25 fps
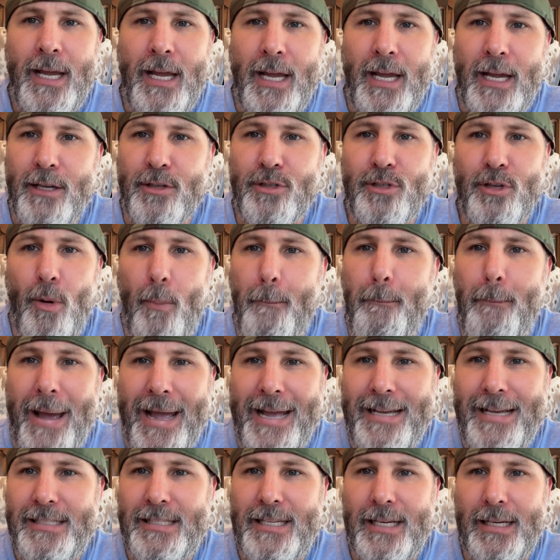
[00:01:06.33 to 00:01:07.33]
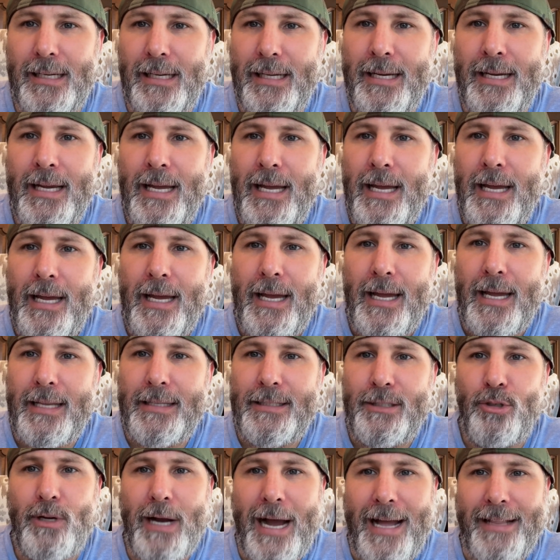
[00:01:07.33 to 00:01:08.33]
And so basically
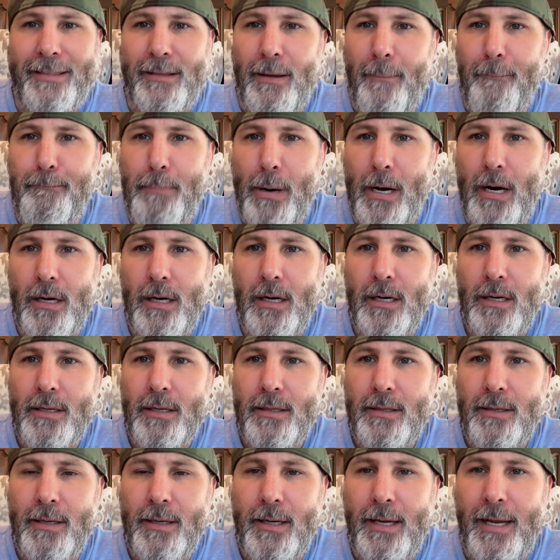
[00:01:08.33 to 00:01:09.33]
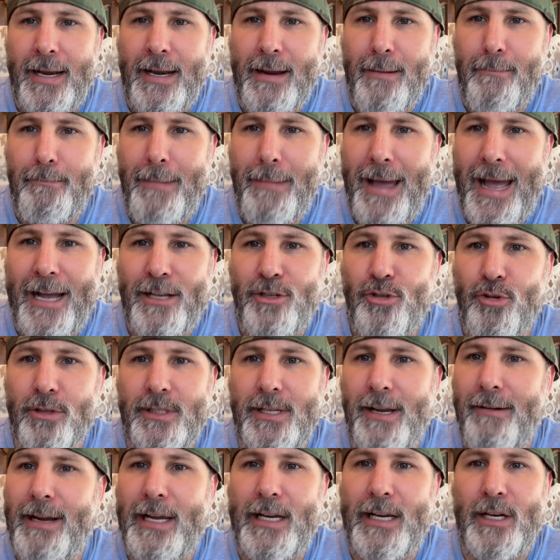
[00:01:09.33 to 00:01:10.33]
you got the bunk and the mattress.
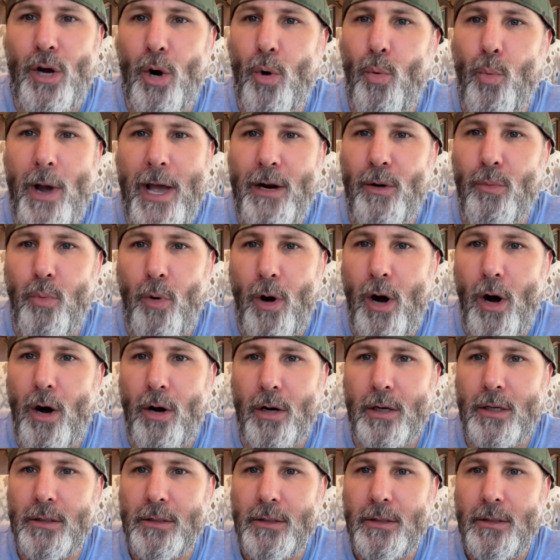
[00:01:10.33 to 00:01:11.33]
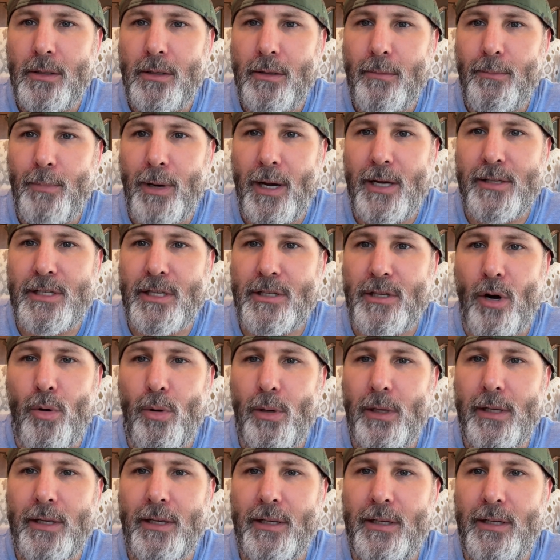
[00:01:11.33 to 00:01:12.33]
There ain't nowhere to walk because there's
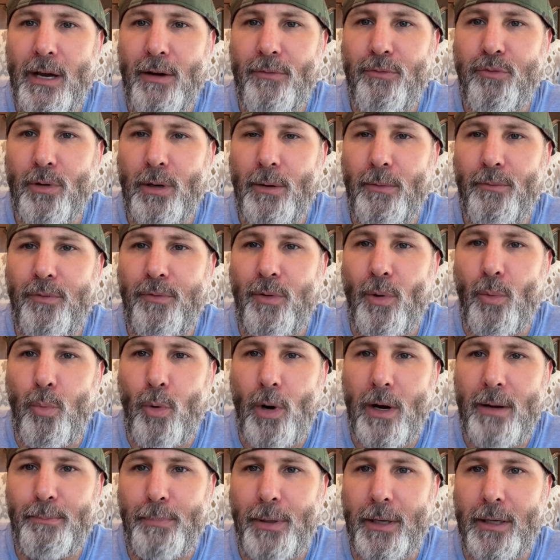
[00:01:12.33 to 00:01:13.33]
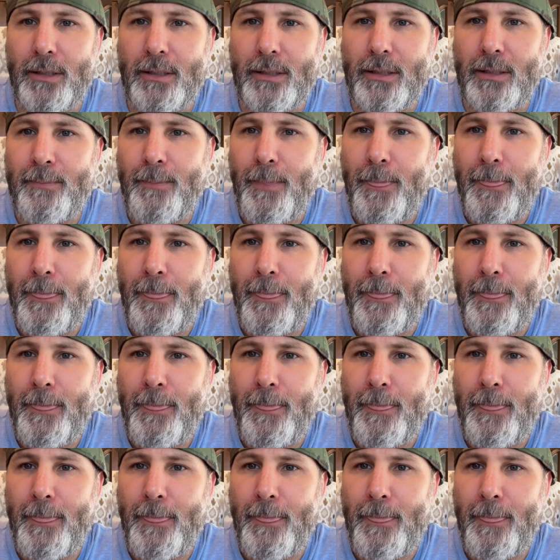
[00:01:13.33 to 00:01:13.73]
only enough room for one bunk.